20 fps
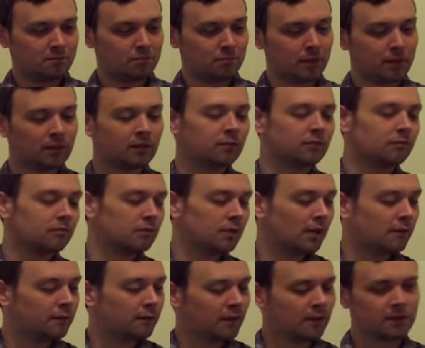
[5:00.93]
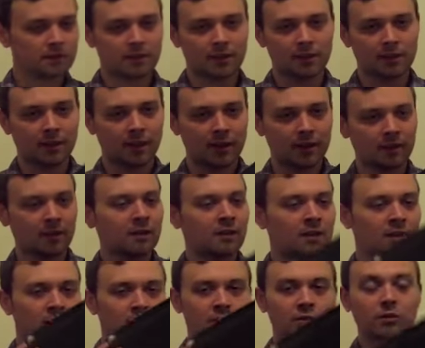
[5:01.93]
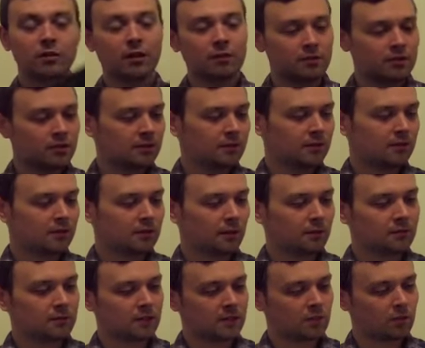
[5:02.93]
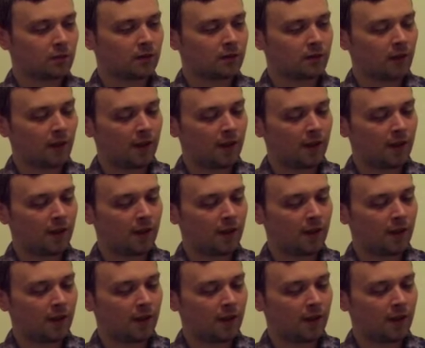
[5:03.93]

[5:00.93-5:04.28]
big of things like that. So that was this one.